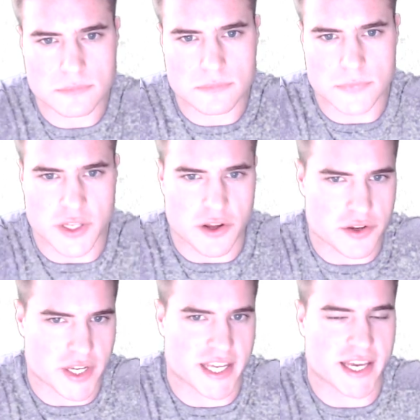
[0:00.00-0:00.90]
you know,
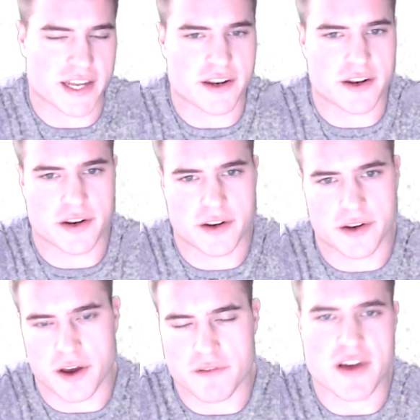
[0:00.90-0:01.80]
you can get
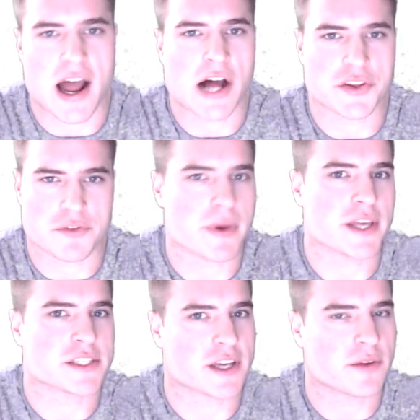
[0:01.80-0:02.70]
a value
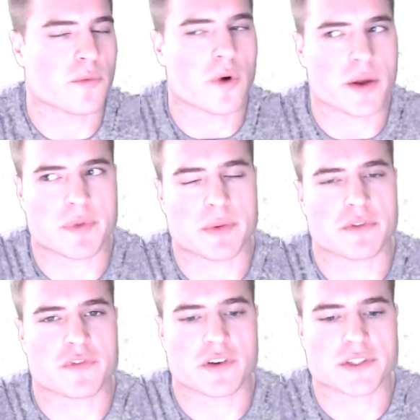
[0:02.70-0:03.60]
based on what people
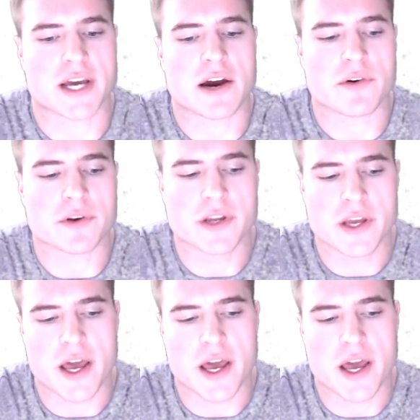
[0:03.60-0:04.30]
filled out.